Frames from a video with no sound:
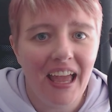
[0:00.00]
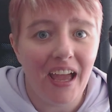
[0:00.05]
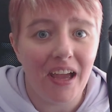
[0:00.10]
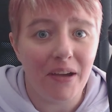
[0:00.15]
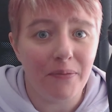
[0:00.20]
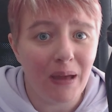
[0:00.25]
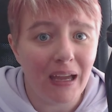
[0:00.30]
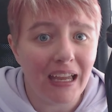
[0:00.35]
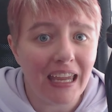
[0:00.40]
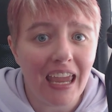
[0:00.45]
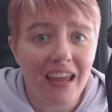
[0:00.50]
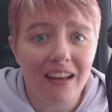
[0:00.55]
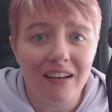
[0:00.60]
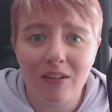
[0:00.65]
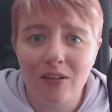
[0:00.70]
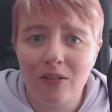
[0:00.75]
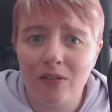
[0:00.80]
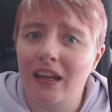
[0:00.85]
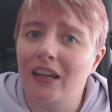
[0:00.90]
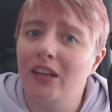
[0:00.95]

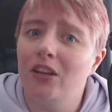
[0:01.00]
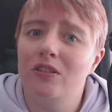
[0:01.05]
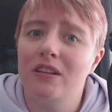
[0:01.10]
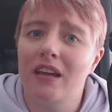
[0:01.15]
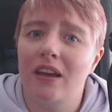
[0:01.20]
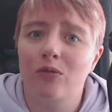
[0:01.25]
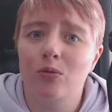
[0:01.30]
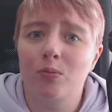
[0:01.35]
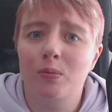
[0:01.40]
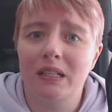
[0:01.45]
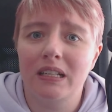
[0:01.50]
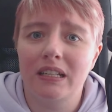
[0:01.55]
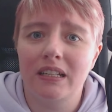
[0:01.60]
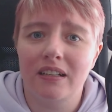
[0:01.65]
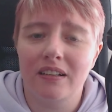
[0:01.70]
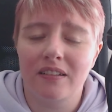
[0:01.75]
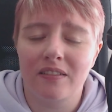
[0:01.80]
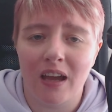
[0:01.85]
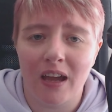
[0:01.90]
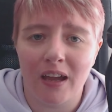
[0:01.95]
Again, thank you to
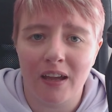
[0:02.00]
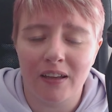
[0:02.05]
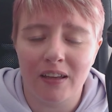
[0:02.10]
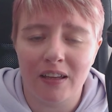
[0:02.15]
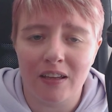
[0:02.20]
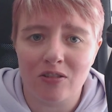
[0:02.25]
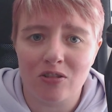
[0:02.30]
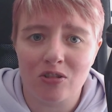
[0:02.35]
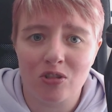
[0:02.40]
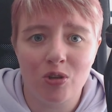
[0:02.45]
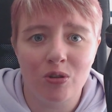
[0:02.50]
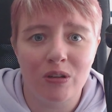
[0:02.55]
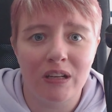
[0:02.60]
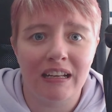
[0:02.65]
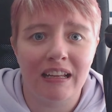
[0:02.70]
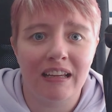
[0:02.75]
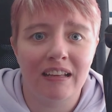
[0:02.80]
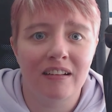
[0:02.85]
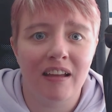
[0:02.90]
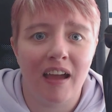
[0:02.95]
everybody that is
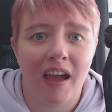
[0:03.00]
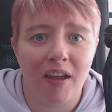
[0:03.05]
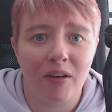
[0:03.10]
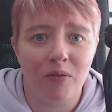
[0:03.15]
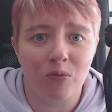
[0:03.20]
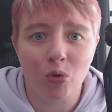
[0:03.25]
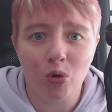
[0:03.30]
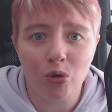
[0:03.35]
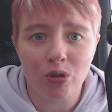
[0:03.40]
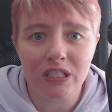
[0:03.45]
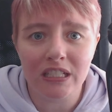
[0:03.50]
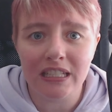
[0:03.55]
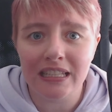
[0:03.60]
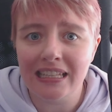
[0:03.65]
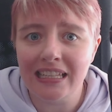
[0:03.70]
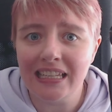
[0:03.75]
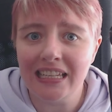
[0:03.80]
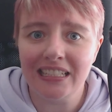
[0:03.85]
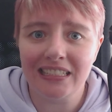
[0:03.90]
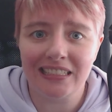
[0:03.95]
tuning in and watching
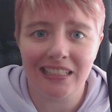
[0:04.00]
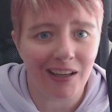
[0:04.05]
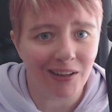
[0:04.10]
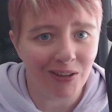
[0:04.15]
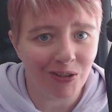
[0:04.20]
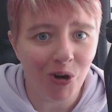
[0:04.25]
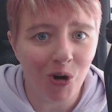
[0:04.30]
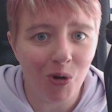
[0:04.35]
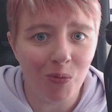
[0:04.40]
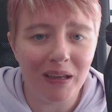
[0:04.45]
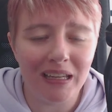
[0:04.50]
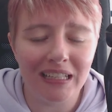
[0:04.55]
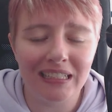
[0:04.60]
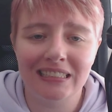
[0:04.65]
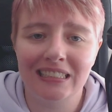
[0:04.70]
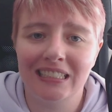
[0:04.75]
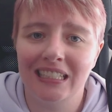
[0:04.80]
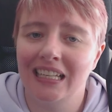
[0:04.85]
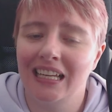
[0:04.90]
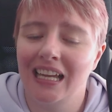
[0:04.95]
these and
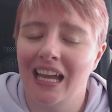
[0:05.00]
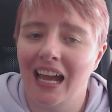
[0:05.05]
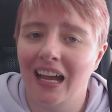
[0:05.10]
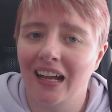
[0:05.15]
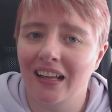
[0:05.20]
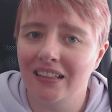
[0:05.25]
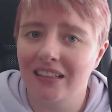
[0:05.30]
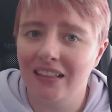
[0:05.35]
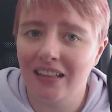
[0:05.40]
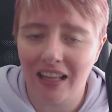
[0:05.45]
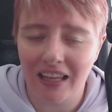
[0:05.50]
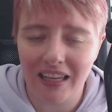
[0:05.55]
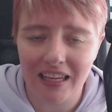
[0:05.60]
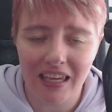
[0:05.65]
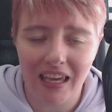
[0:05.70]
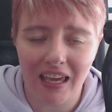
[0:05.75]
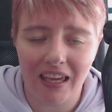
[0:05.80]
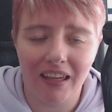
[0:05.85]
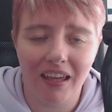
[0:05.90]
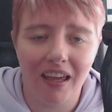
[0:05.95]
commenting and
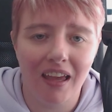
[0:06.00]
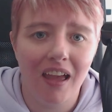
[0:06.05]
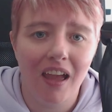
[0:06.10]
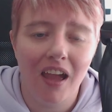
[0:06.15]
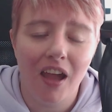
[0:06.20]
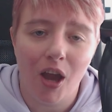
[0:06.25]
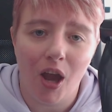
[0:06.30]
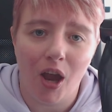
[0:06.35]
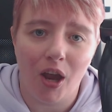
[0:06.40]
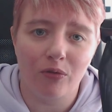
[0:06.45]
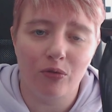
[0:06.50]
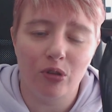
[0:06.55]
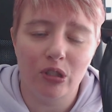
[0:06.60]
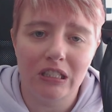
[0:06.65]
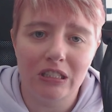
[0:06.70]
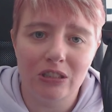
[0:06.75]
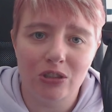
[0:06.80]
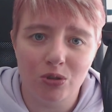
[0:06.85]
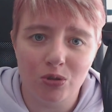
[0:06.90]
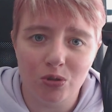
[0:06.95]
liking. I
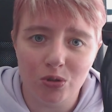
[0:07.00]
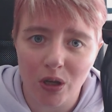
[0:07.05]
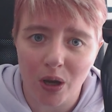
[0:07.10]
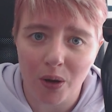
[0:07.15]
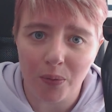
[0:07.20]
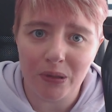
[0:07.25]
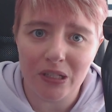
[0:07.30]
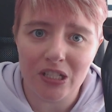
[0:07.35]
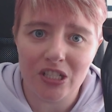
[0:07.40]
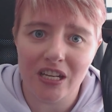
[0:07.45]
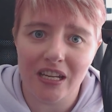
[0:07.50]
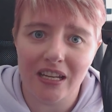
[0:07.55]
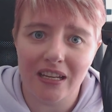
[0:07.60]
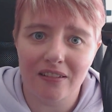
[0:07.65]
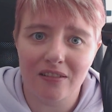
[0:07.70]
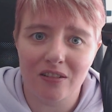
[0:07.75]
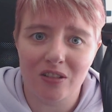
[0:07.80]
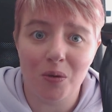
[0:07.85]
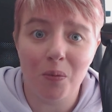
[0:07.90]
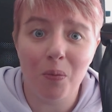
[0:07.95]
really do
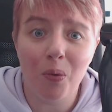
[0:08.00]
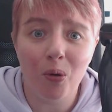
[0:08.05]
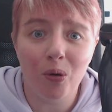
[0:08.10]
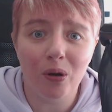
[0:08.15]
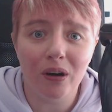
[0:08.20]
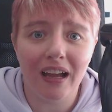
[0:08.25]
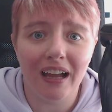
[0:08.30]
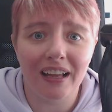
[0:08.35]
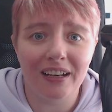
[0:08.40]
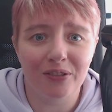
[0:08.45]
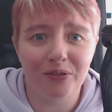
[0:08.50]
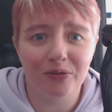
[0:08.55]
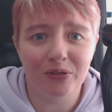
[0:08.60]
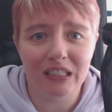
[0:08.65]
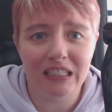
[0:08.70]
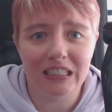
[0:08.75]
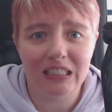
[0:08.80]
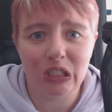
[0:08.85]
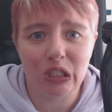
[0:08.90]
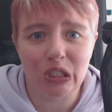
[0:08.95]
appreciate the support, and it
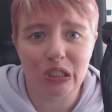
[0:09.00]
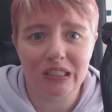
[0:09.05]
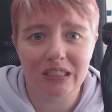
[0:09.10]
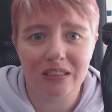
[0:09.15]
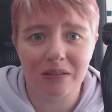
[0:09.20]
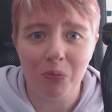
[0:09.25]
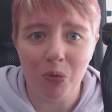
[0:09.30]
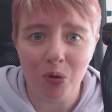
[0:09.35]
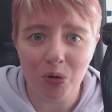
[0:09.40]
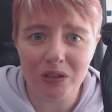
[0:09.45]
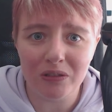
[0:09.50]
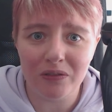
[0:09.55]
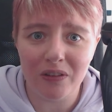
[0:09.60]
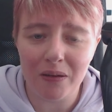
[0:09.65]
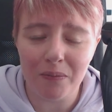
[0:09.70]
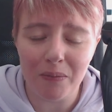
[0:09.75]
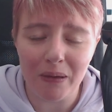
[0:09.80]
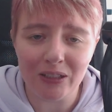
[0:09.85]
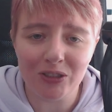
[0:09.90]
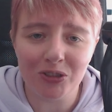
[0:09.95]
really does
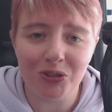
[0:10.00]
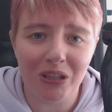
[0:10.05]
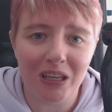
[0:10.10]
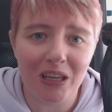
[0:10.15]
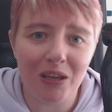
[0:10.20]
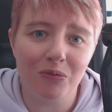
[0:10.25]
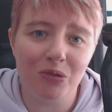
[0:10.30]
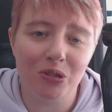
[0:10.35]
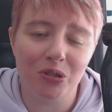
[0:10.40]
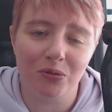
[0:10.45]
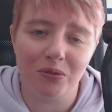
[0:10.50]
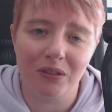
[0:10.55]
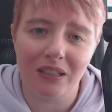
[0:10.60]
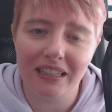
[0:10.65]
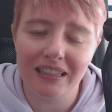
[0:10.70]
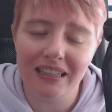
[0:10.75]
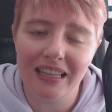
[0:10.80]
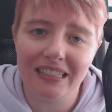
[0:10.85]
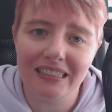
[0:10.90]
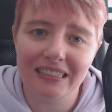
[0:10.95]
motivate me to keep
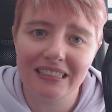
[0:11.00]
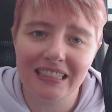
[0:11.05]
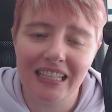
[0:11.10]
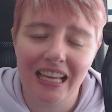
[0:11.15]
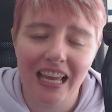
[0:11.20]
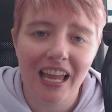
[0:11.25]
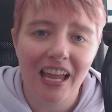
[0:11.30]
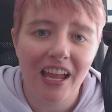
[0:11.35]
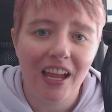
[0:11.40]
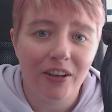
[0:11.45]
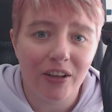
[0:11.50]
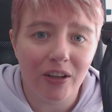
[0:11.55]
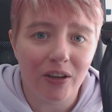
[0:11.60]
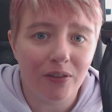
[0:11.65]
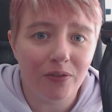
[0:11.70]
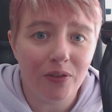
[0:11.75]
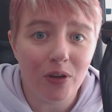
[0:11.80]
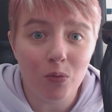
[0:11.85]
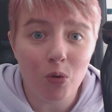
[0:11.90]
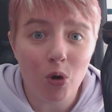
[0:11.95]
doing this. Now,
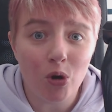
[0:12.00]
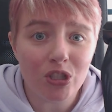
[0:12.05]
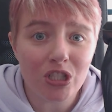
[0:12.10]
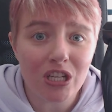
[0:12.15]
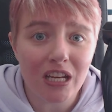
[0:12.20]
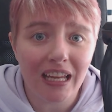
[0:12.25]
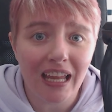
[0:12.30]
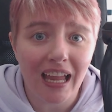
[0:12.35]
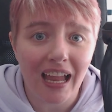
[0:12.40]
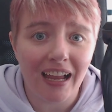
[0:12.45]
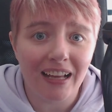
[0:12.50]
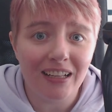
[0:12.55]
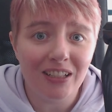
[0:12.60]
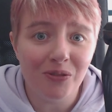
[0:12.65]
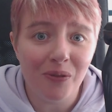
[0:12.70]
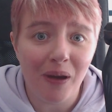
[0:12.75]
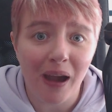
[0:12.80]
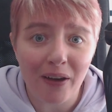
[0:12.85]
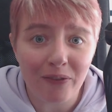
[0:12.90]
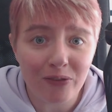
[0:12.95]
if you're watching and
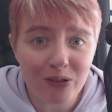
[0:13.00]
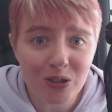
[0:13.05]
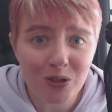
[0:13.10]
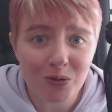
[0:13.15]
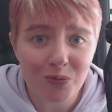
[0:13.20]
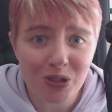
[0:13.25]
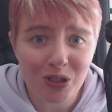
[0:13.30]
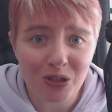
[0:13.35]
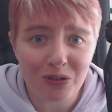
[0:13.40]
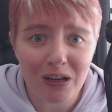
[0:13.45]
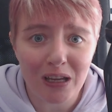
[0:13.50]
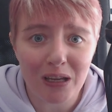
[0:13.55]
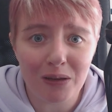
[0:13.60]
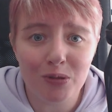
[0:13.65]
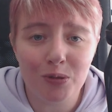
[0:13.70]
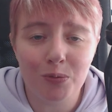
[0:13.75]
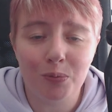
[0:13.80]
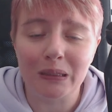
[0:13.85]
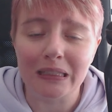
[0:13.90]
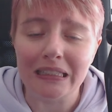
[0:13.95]
you haven't
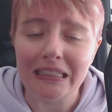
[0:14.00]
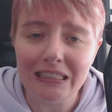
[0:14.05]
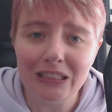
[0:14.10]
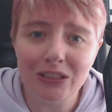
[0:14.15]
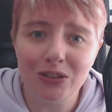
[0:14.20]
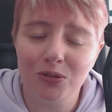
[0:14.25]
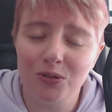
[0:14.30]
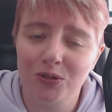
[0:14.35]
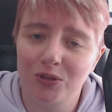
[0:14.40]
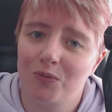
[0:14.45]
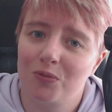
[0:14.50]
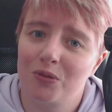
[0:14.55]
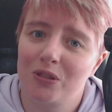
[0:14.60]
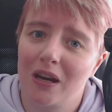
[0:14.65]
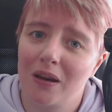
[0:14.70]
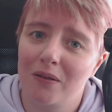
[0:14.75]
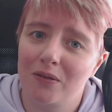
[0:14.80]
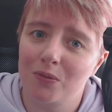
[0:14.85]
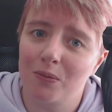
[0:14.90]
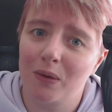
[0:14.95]
subscribed, please do
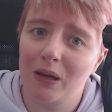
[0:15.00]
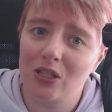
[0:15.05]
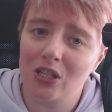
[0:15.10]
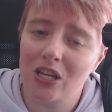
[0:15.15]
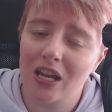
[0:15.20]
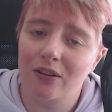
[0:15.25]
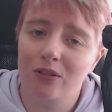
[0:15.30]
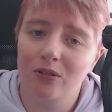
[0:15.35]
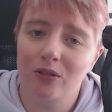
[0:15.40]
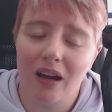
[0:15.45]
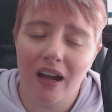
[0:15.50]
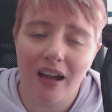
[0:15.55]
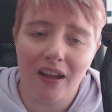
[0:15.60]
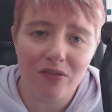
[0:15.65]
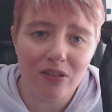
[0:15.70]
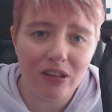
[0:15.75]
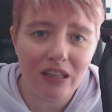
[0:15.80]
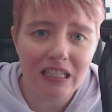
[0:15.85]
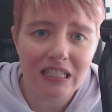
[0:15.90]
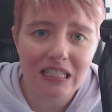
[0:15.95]
subscribe to my channel. I
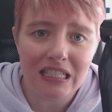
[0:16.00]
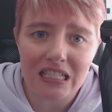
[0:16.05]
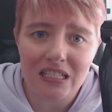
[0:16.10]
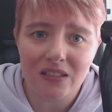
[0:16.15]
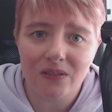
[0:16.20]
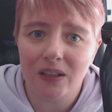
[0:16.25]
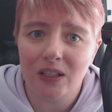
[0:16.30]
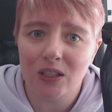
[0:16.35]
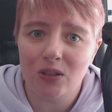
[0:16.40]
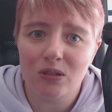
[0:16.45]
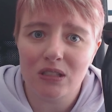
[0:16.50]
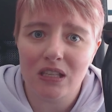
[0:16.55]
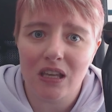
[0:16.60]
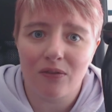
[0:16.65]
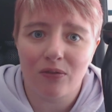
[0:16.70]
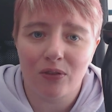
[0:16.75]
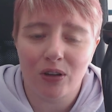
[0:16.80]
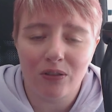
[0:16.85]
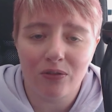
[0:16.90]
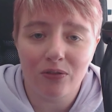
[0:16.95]
release these videos
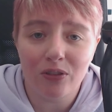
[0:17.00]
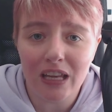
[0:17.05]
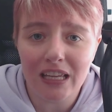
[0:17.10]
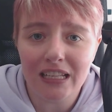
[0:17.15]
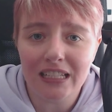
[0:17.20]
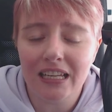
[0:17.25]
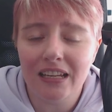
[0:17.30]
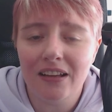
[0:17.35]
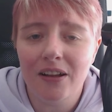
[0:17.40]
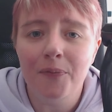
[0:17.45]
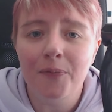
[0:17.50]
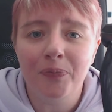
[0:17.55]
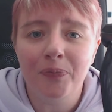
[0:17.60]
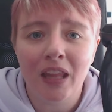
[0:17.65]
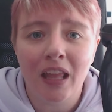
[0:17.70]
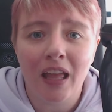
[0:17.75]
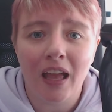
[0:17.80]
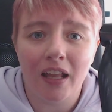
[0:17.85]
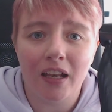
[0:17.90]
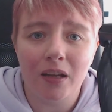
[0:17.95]
every Friday,
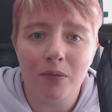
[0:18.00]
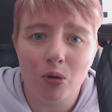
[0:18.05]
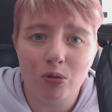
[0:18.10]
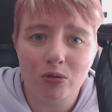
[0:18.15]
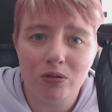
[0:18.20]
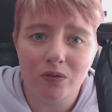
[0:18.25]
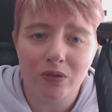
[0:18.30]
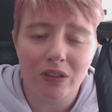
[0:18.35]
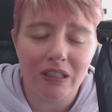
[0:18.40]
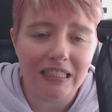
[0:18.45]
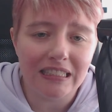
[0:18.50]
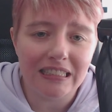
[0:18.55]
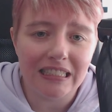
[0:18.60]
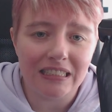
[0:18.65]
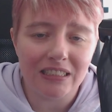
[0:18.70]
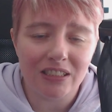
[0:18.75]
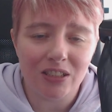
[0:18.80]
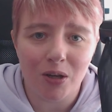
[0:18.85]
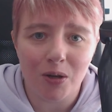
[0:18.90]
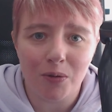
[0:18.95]
and I'm also
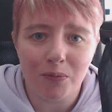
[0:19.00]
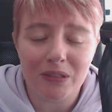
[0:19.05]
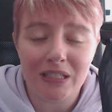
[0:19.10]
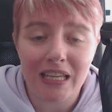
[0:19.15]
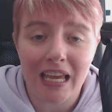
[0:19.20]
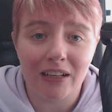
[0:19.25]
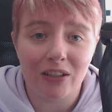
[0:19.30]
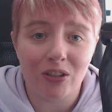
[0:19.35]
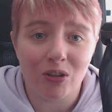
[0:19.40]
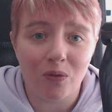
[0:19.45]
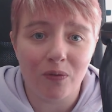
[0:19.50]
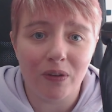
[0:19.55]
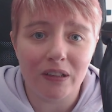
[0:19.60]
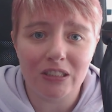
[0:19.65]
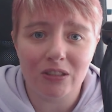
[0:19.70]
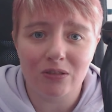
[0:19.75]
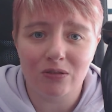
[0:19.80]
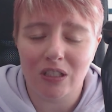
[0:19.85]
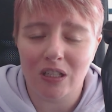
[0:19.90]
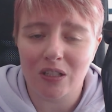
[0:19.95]
releasing some technical
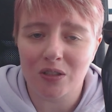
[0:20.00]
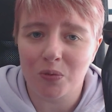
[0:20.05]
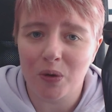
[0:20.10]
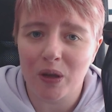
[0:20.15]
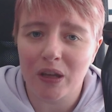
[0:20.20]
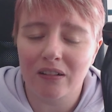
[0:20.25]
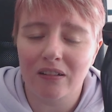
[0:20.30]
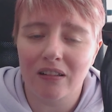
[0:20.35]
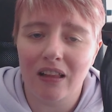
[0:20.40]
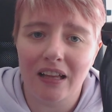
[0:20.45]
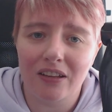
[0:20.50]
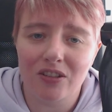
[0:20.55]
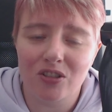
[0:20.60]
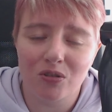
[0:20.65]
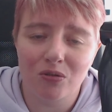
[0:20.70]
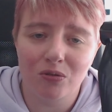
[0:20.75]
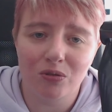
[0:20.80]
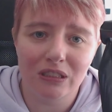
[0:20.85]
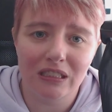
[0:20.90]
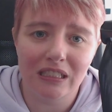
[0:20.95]
videos as well, as
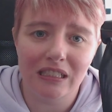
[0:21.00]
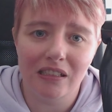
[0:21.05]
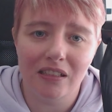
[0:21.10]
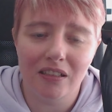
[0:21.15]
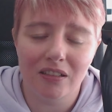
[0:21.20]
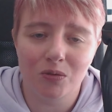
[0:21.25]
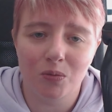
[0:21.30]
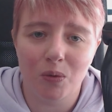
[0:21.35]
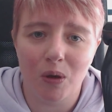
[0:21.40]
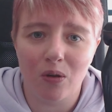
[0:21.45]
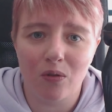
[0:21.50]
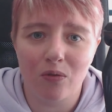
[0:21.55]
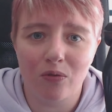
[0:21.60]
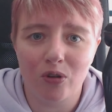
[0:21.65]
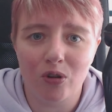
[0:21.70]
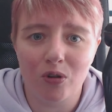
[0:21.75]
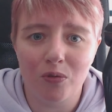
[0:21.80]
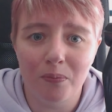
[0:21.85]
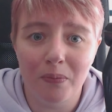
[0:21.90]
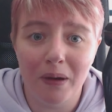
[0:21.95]
you'll see as well
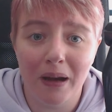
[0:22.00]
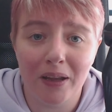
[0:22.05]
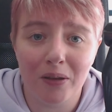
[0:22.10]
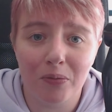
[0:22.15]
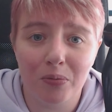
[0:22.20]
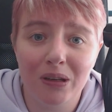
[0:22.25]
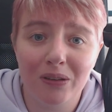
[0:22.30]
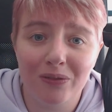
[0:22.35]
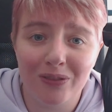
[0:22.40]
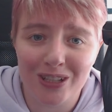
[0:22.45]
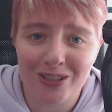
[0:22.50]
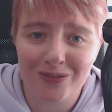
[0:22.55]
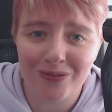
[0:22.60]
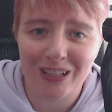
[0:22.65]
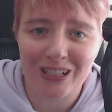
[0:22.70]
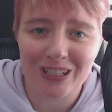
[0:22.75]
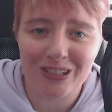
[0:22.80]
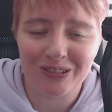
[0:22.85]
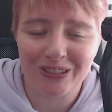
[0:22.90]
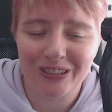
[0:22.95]
from my previous
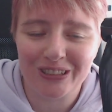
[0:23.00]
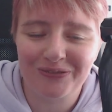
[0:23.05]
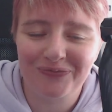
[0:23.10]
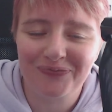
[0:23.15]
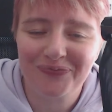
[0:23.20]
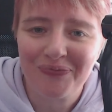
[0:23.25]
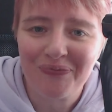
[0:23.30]
videos.